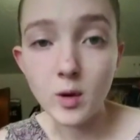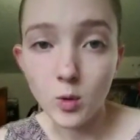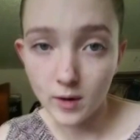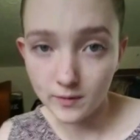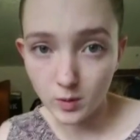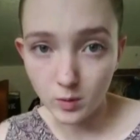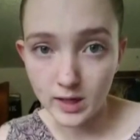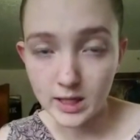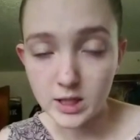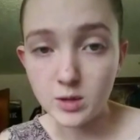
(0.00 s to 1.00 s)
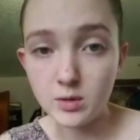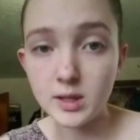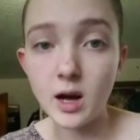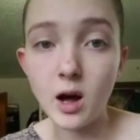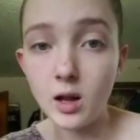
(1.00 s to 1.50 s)
Or if you're wanting to use
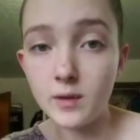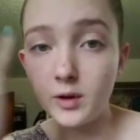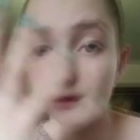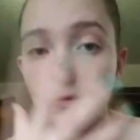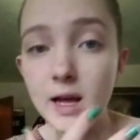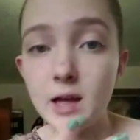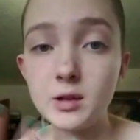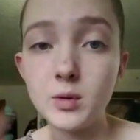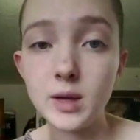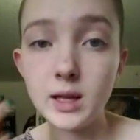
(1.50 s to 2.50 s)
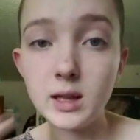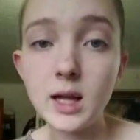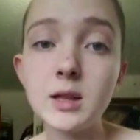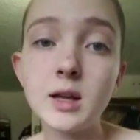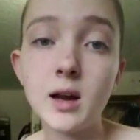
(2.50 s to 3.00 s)
it all over your face, you'll get
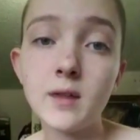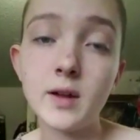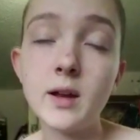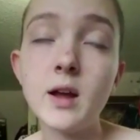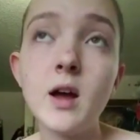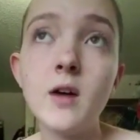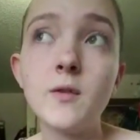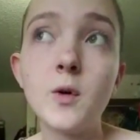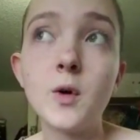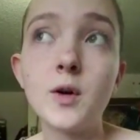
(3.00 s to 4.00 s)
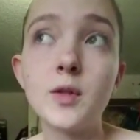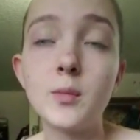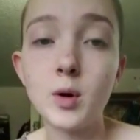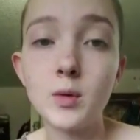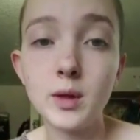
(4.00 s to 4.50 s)
less out of it for the
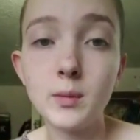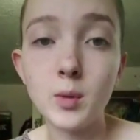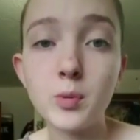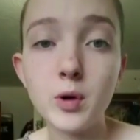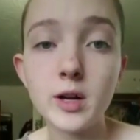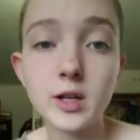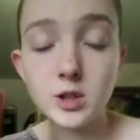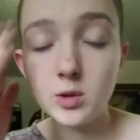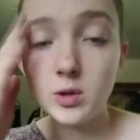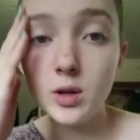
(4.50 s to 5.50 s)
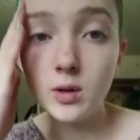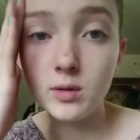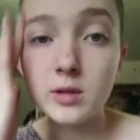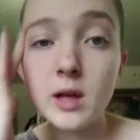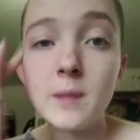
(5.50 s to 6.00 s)
more product you use.